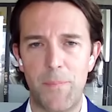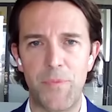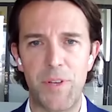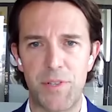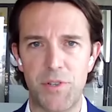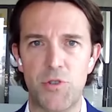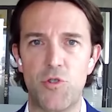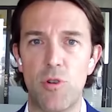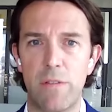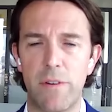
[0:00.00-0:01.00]
this is
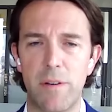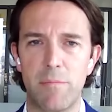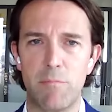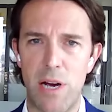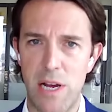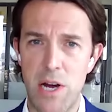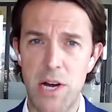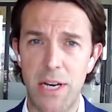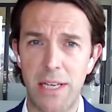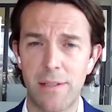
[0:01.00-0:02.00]
driven by
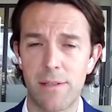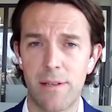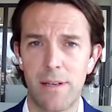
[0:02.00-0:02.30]
earnings